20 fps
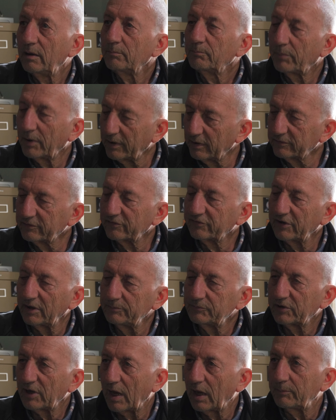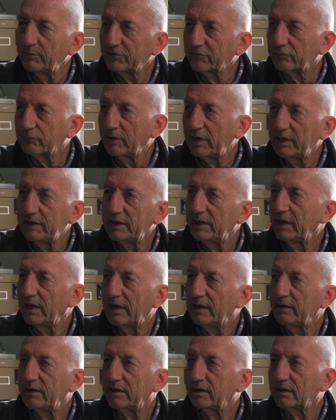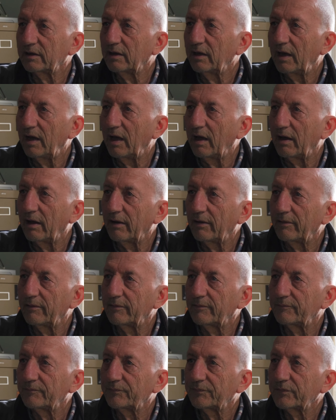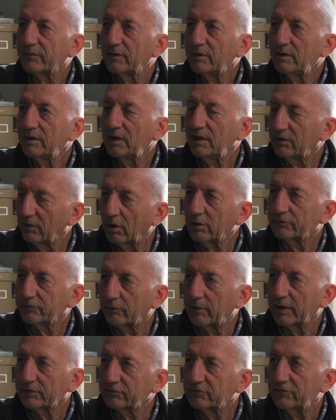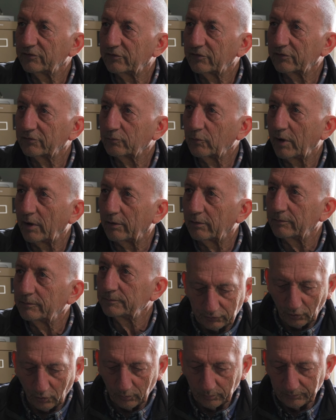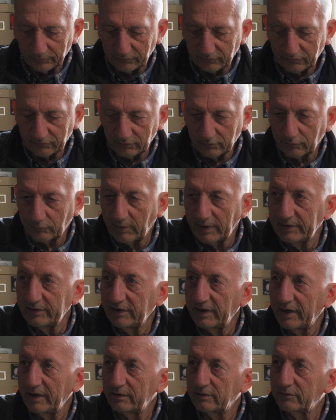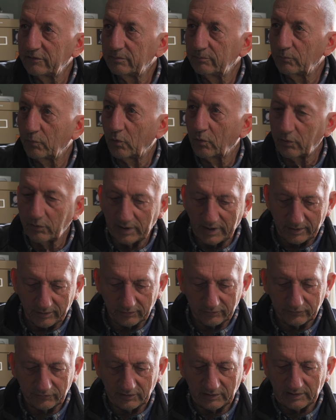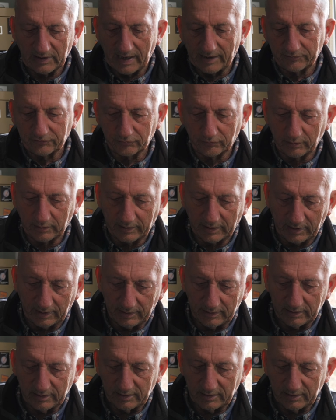But at the same time, it's radiating in all directions as well. Domes radiate more energy laterally.